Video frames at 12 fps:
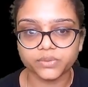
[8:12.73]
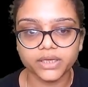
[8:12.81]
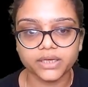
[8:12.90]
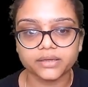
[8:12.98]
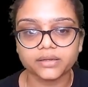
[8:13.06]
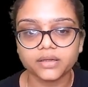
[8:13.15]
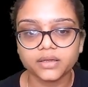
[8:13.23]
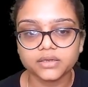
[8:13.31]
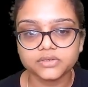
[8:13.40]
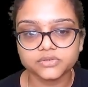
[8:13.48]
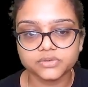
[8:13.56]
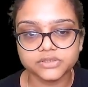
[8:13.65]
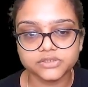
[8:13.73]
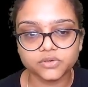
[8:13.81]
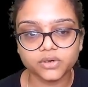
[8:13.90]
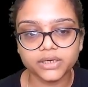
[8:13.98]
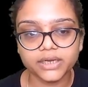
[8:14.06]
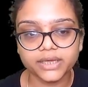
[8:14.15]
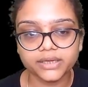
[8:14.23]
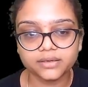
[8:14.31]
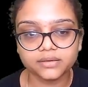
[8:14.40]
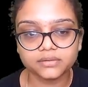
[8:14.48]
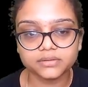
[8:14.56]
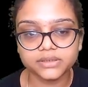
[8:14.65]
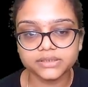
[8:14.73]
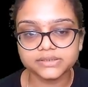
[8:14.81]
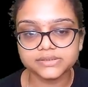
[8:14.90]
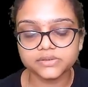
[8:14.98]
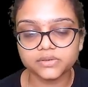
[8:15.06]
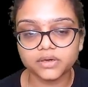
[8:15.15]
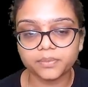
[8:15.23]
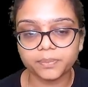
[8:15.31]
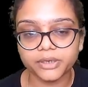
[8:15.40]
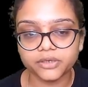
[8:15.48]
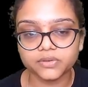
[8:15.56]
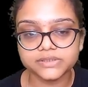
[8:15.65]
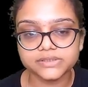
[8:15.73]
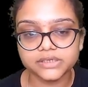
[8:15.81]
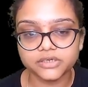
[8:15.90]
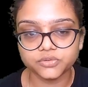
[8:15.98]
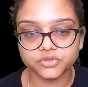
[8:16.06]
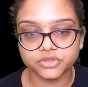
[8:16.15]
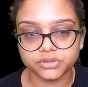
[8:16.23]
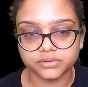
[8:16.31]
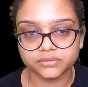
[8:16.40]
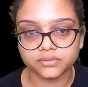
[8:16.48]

Okay, so it's not like there is a particular solution.